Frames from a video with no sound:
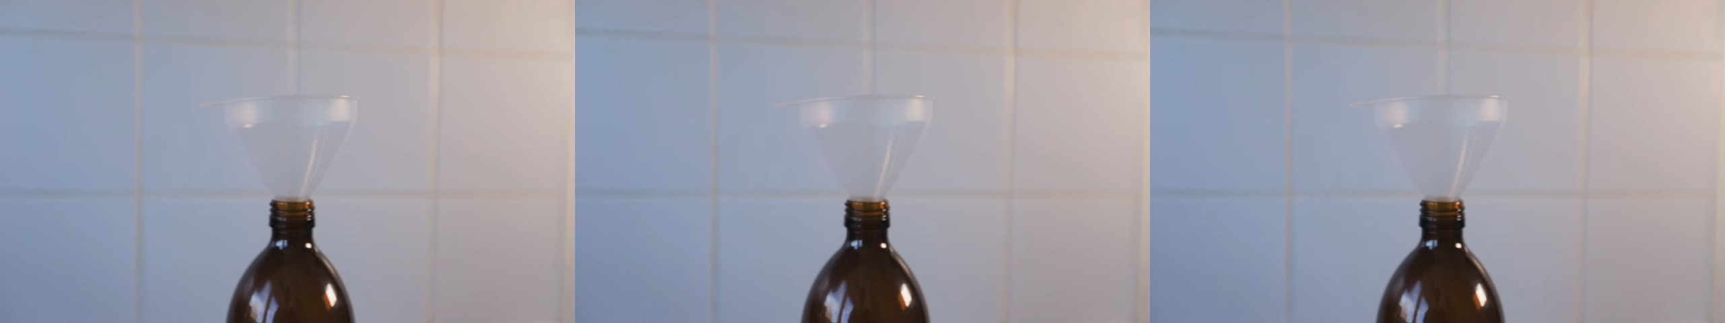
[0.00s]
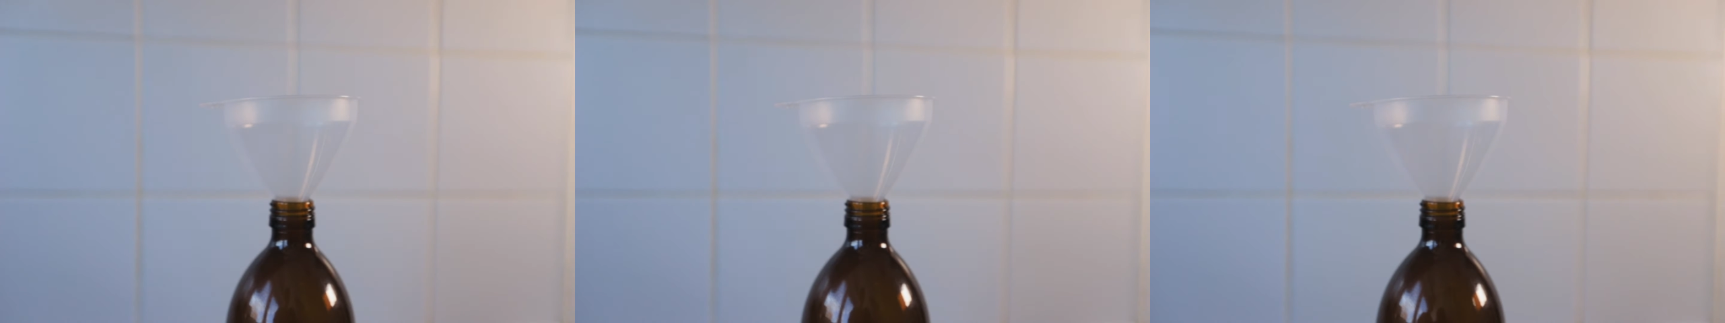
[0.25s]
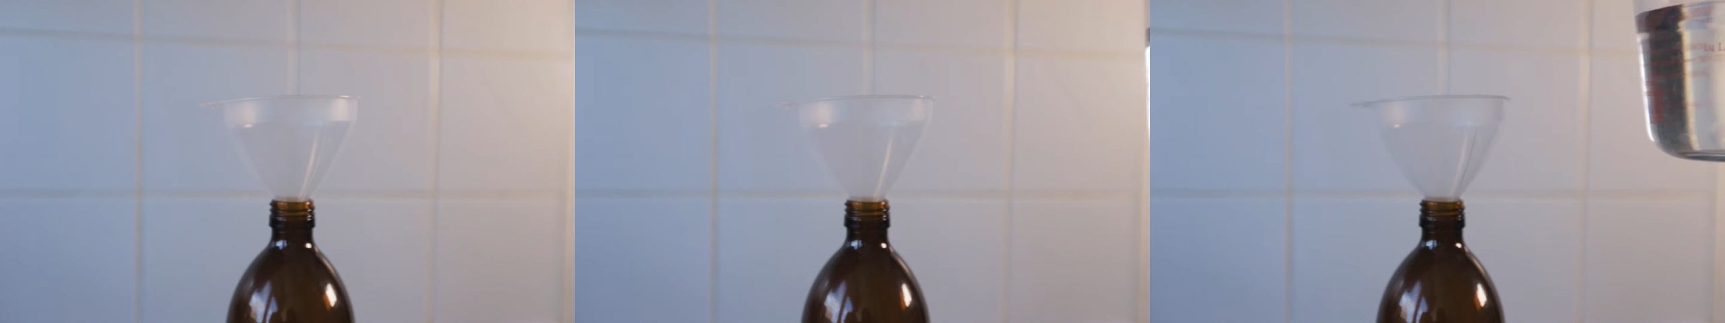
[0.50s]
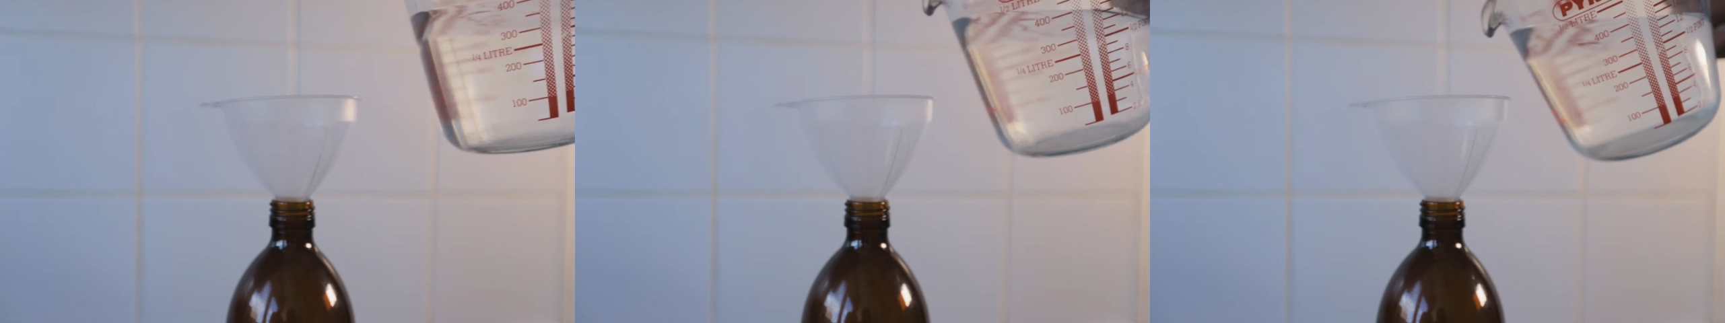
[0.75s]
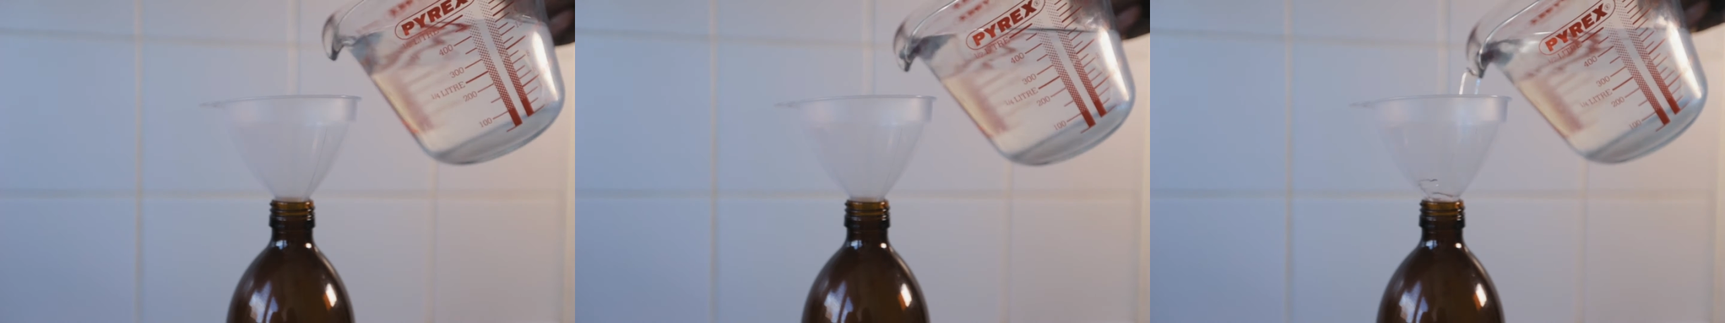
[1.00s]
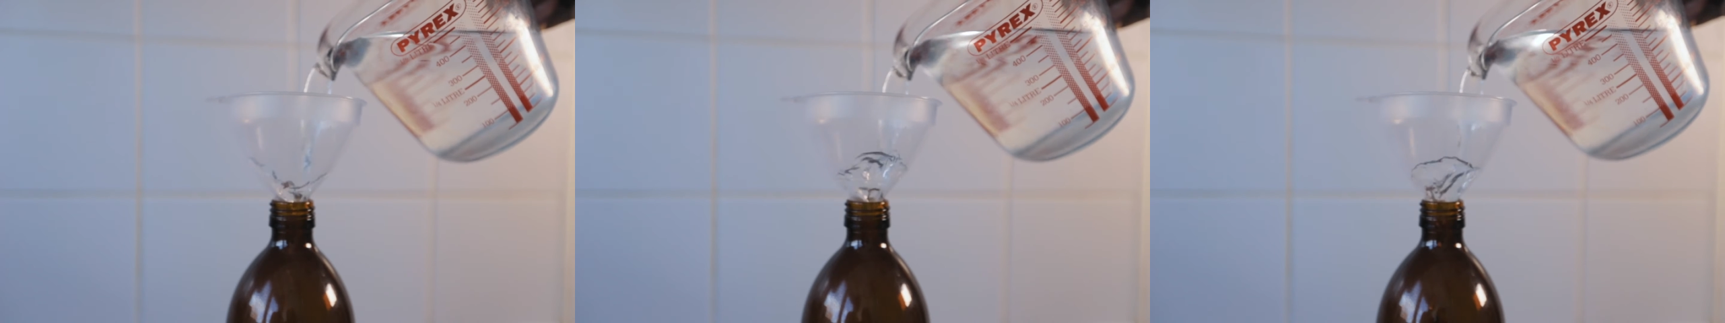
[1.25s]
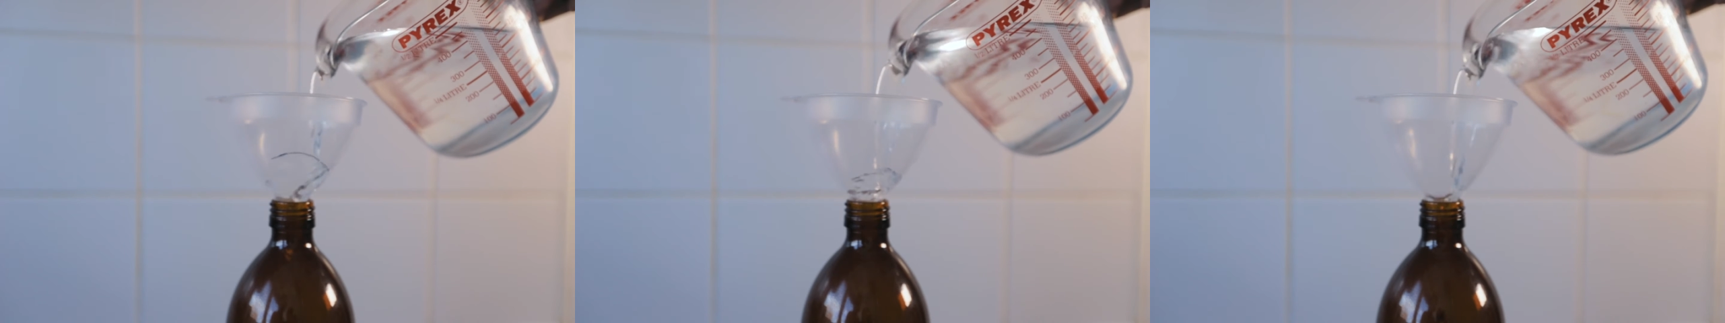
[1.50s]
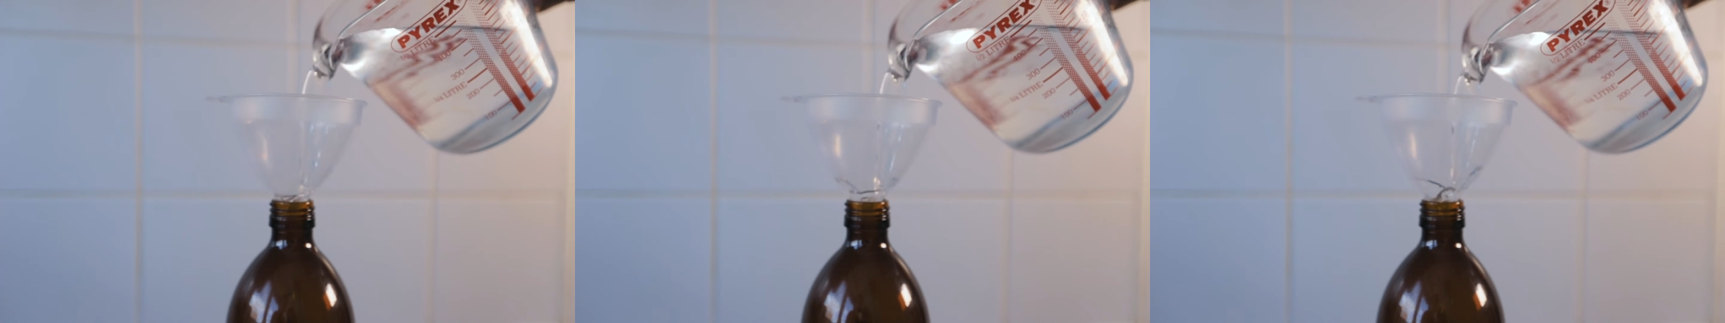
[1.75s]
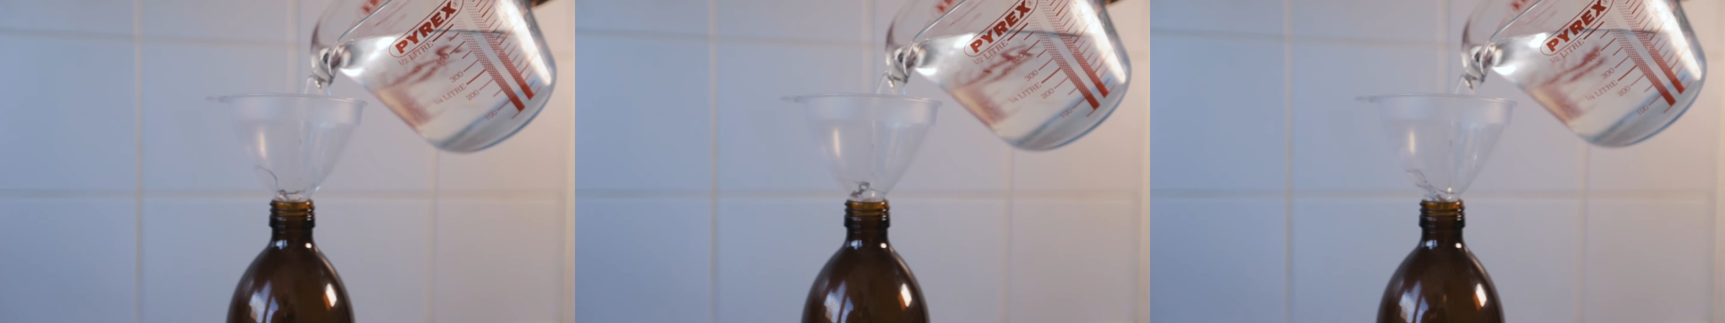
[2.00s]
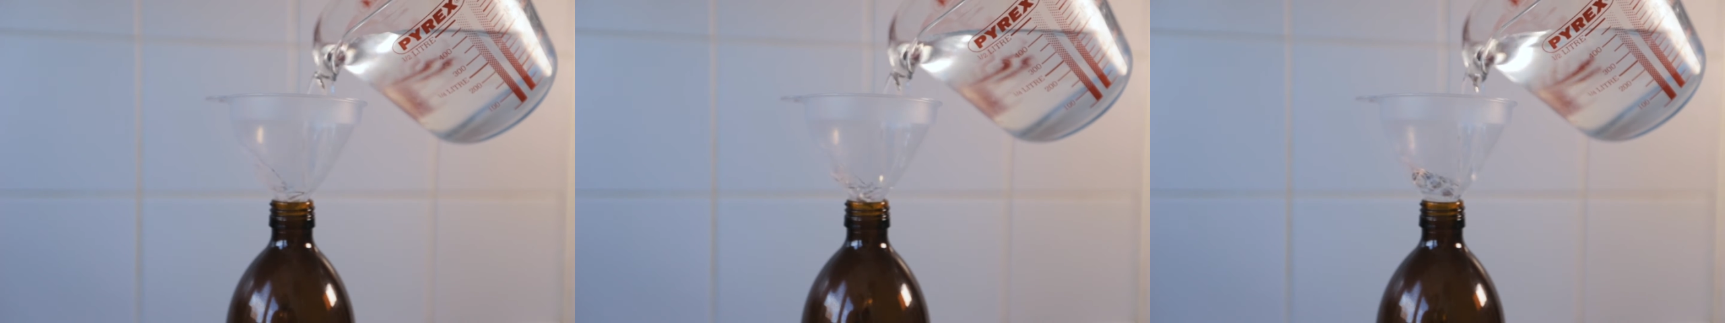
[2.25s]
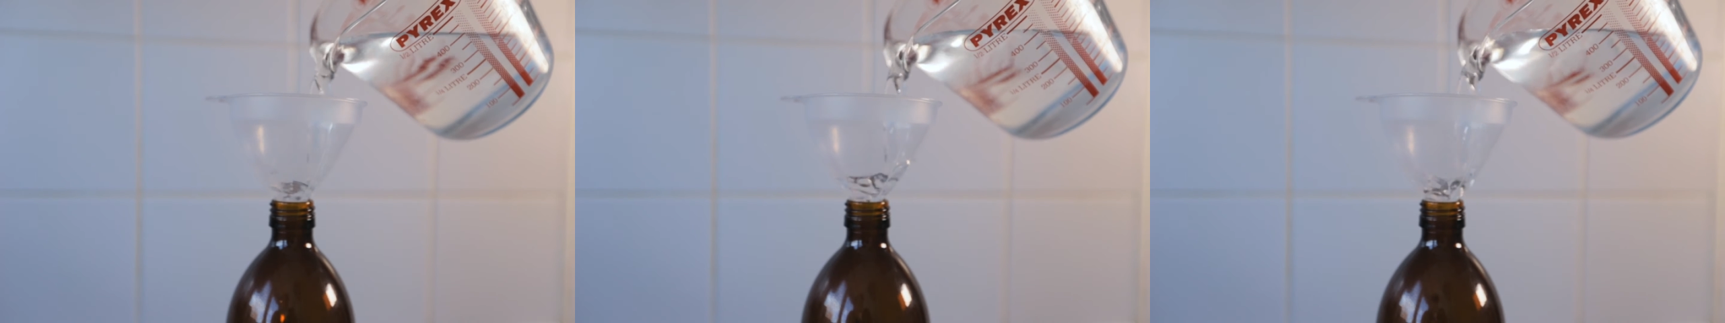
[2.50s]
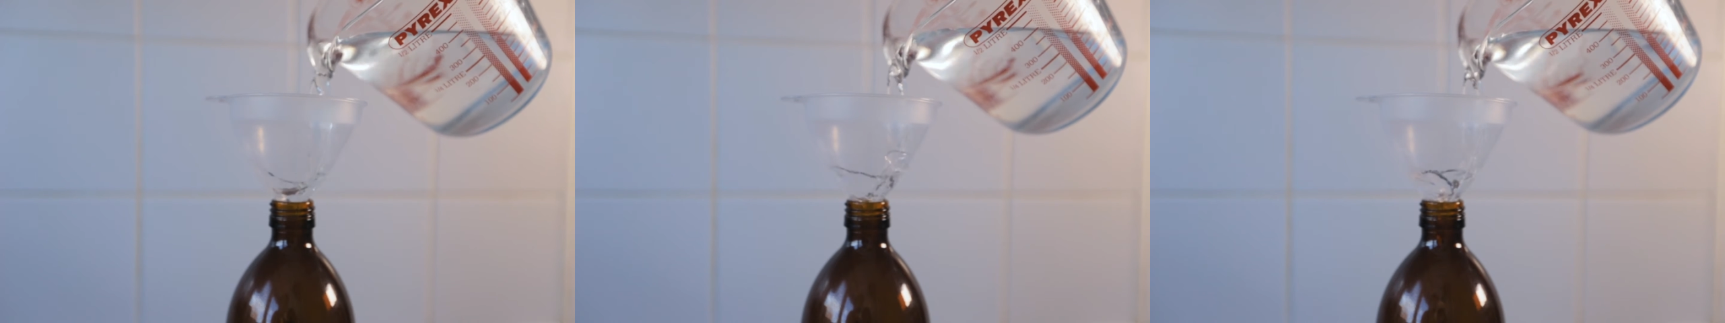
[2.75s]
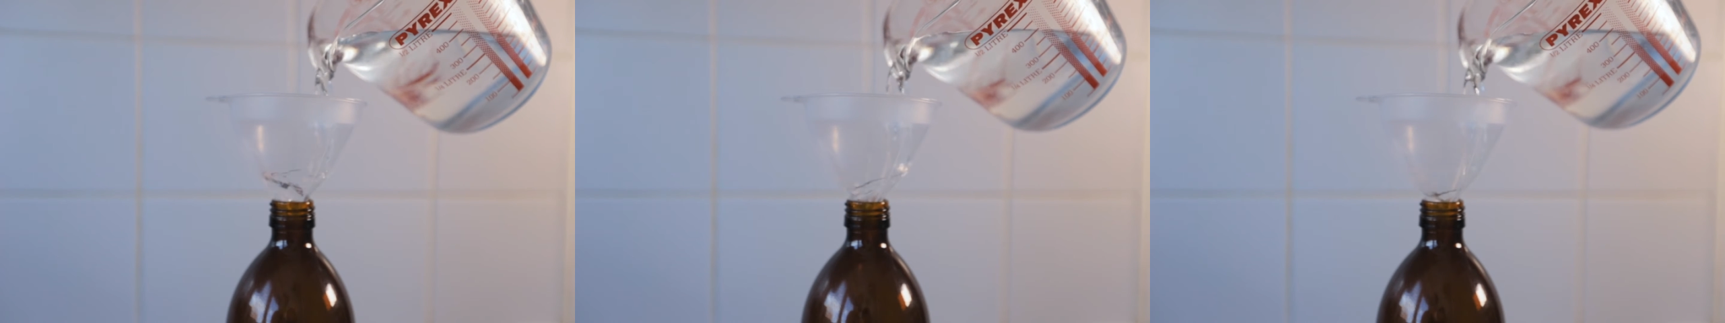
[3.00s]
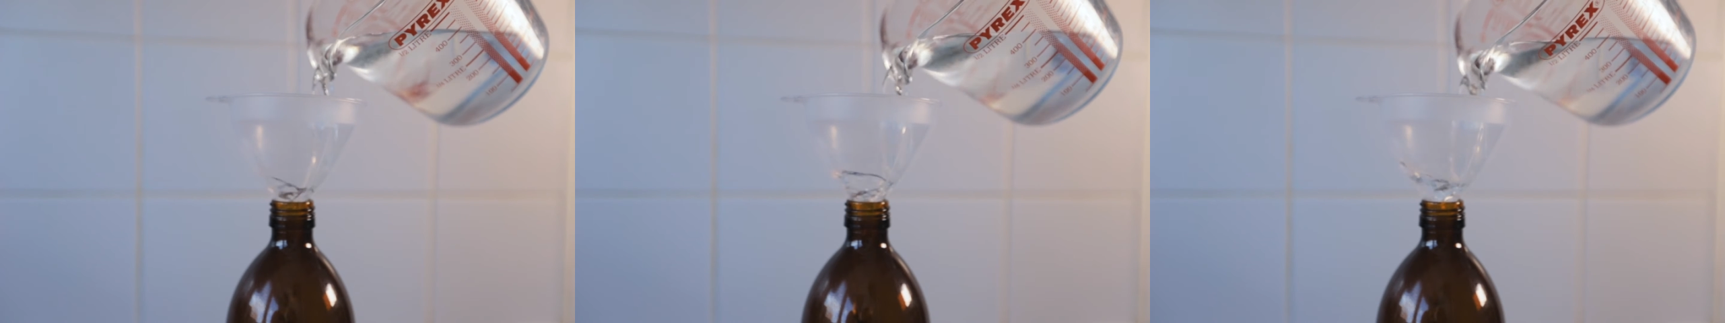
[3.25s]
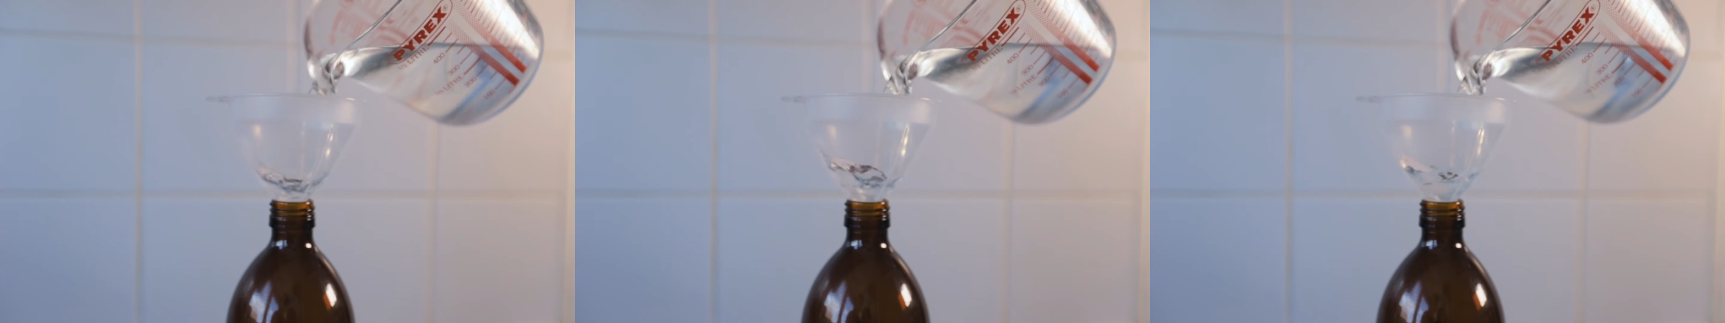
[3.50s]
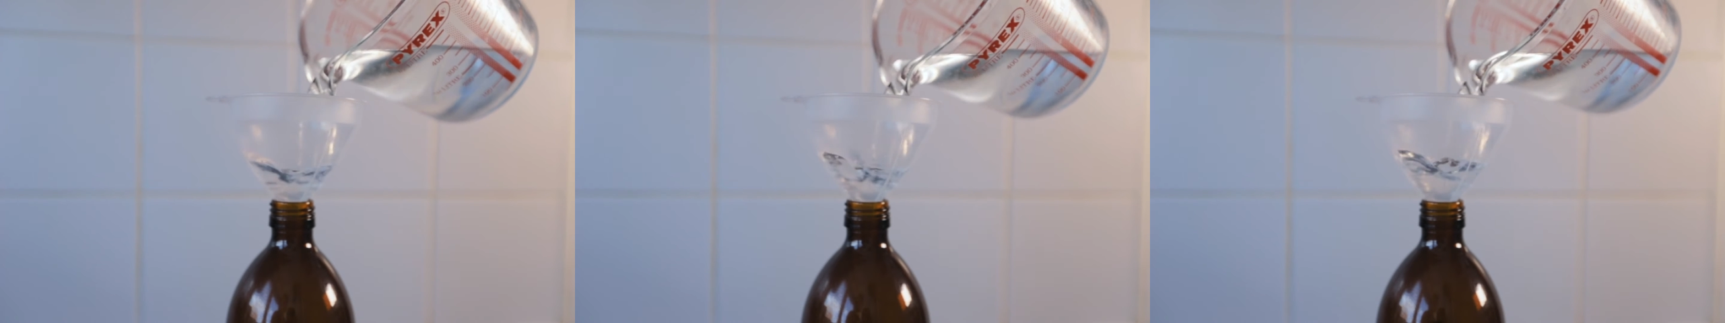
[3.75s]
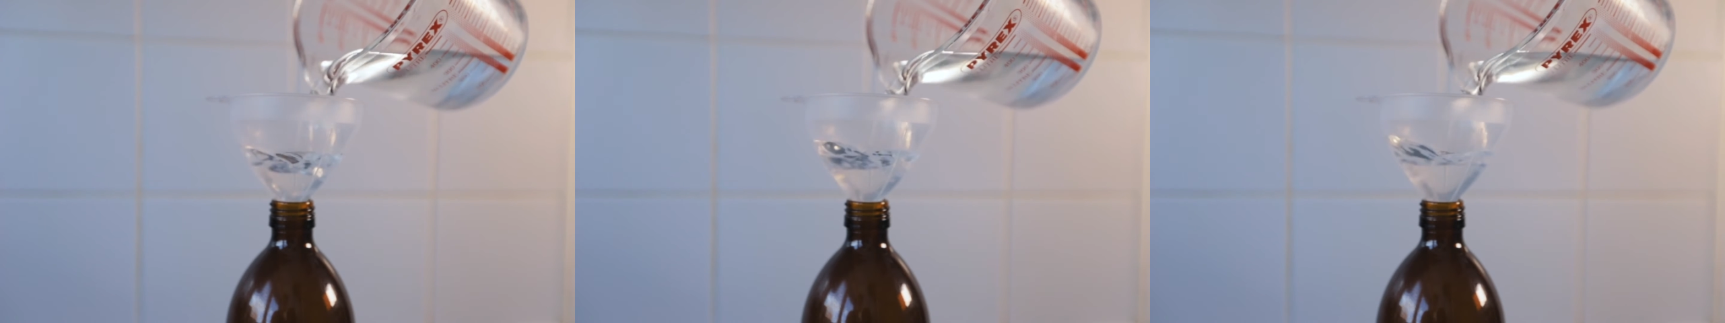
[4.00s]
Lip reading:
Nobody's mouth can be seen.